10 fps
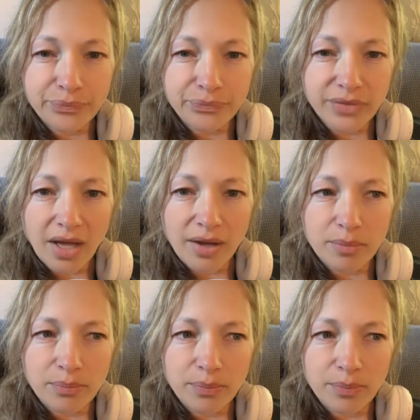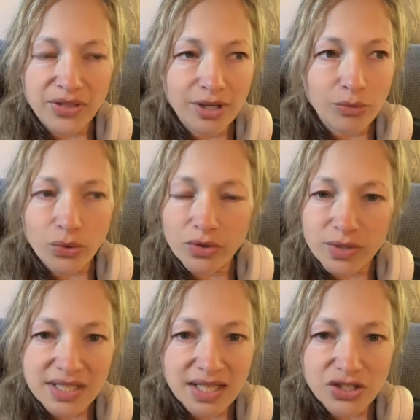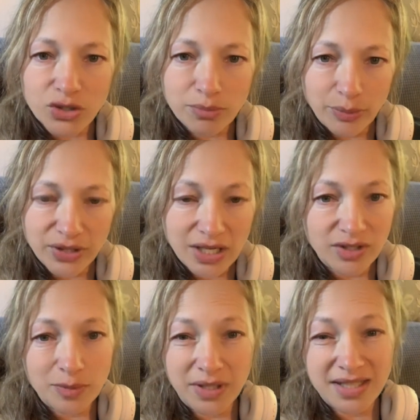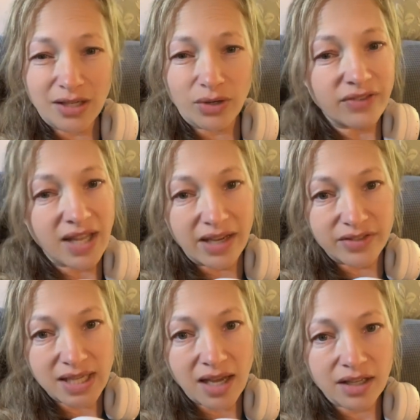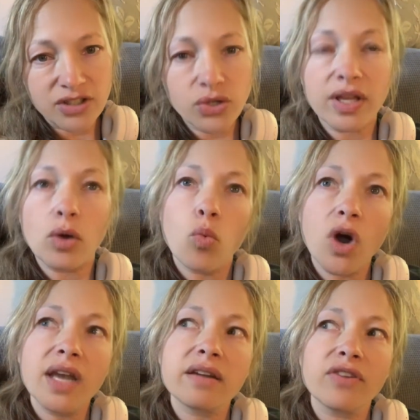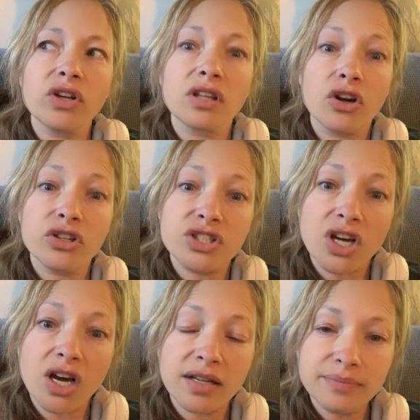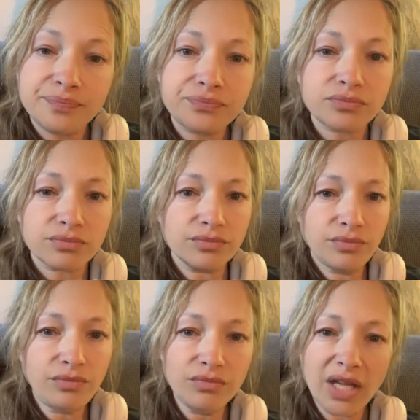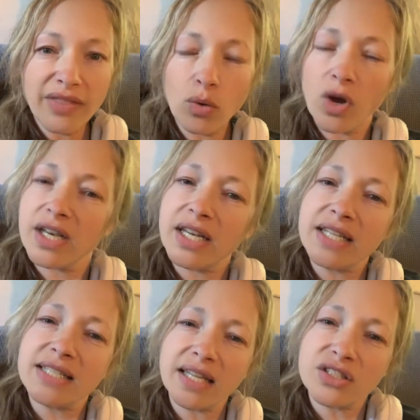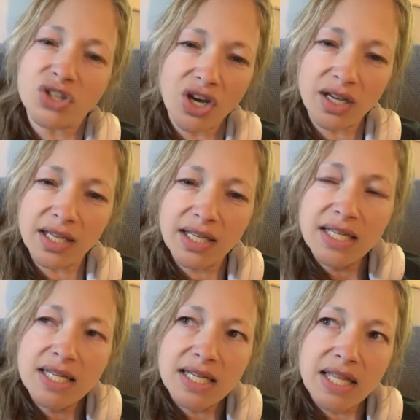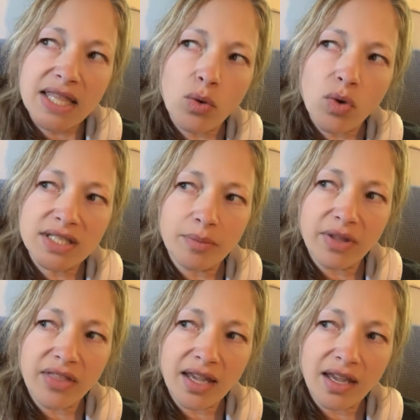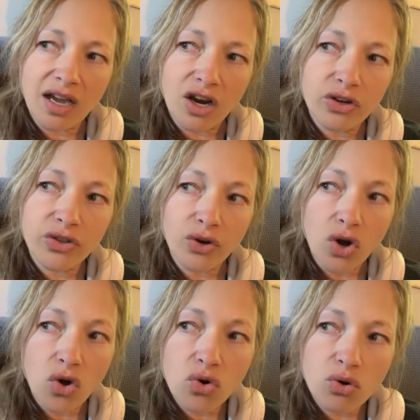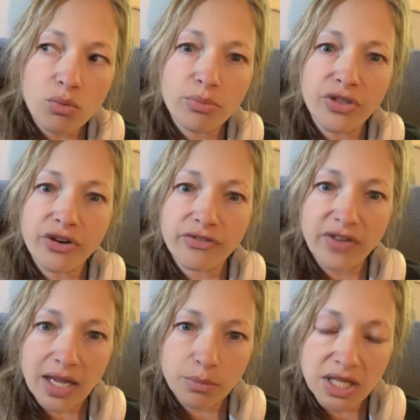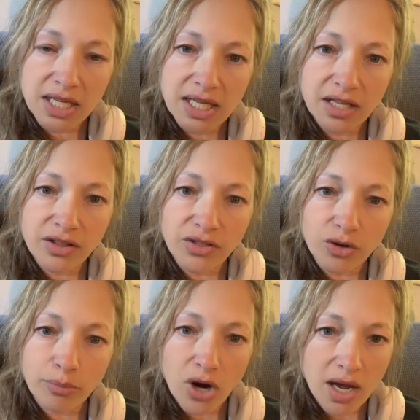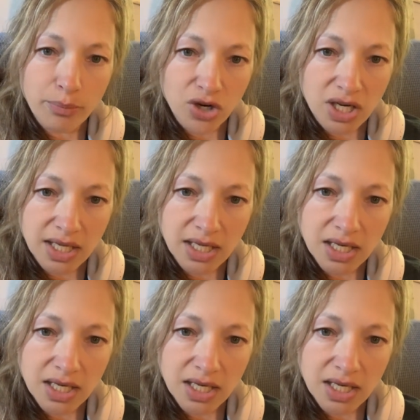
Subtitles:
But the number one reason I turn people down is because they don't have livestock. So they want a very large dog. They want an intense dog. They want something that can guard their home, their family, their property,